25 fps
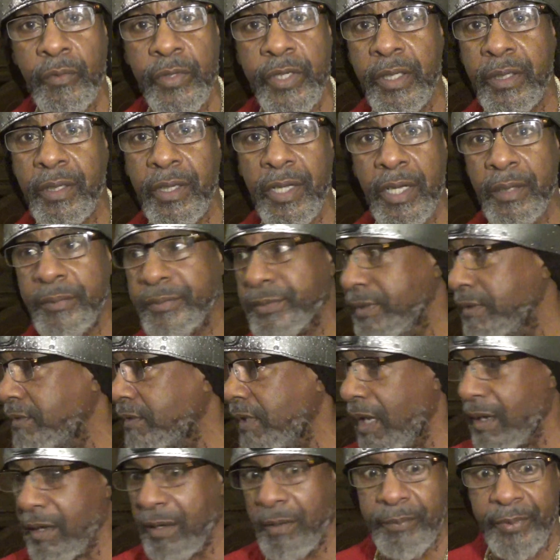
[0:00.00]
when he comes, he's
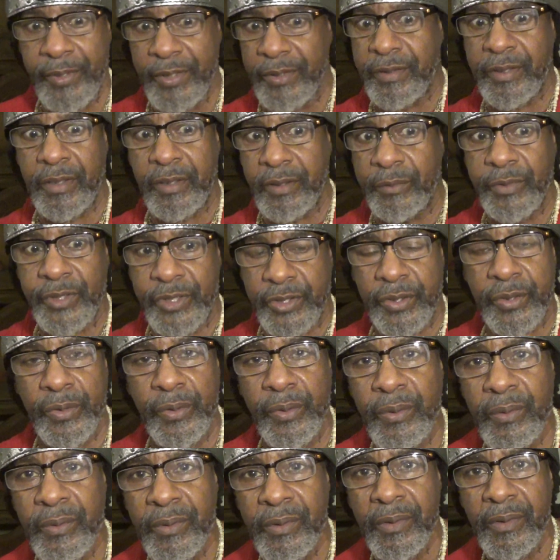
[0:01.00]
not going to be dealing with
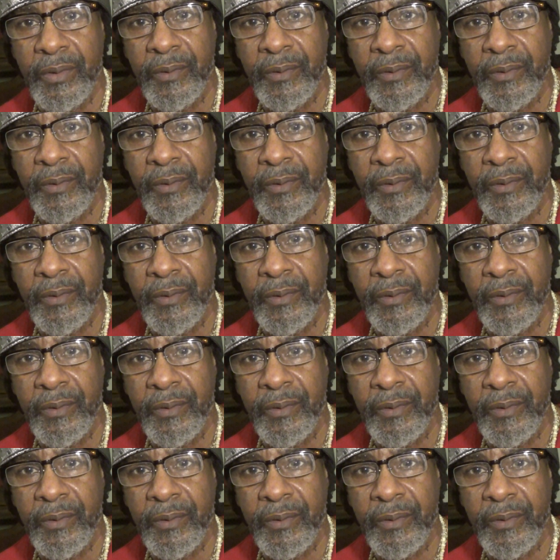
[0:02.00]
you.